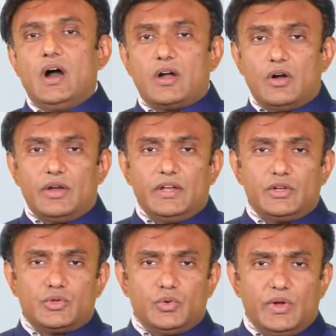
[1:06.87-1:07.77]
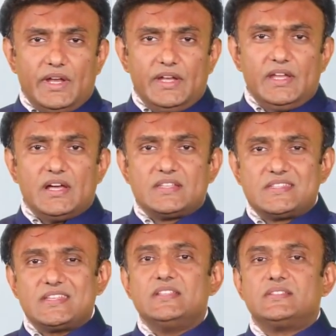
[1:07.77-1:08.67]
According to India's
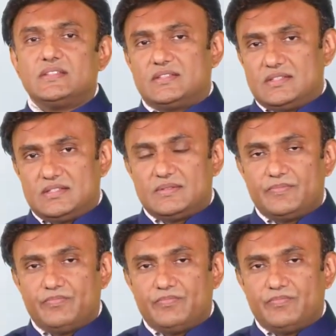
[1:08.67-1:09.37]
census,